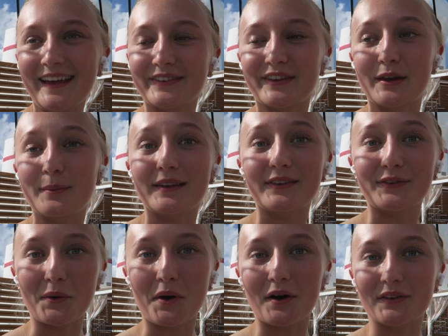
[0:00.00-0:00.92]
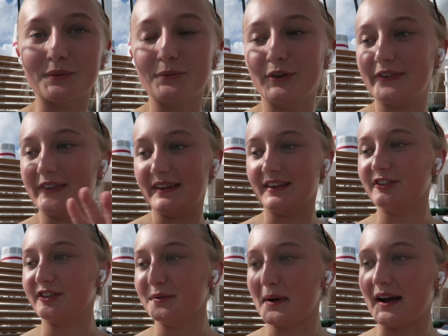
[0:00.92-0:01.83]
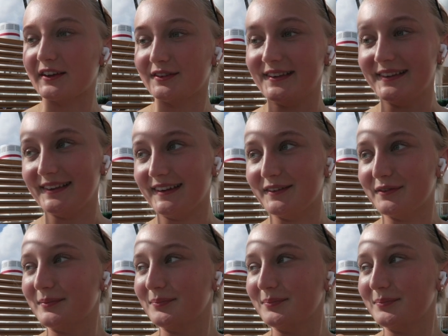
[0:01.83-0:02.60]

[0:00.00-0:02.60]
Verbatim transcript: it's gonna be so awesome to see the ship actually leave.